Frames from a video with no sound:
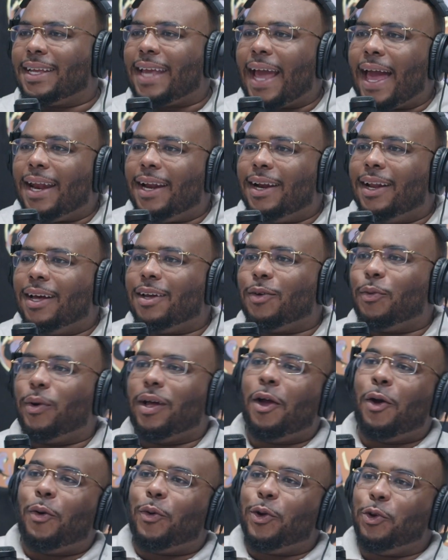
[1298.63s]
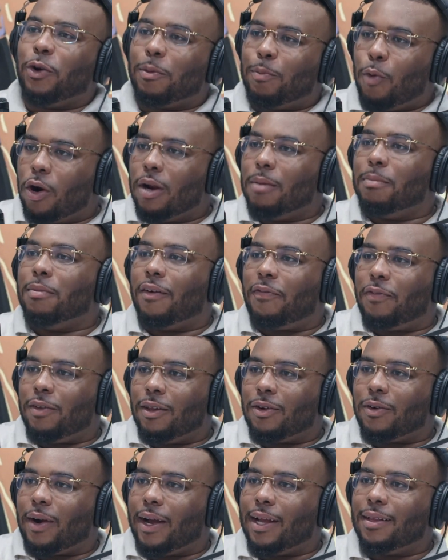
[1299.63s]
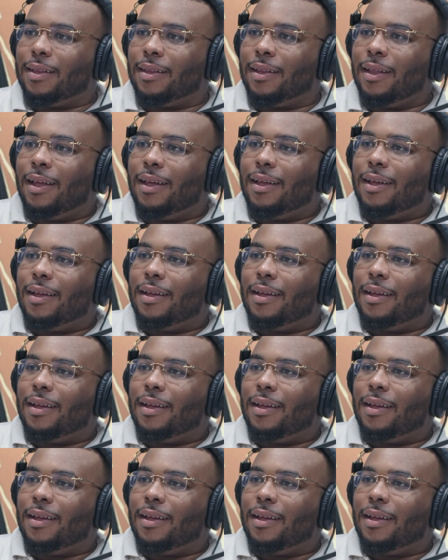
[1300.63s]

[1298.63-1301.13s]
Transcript: in Canada. Well, you were born in Buffalo, right?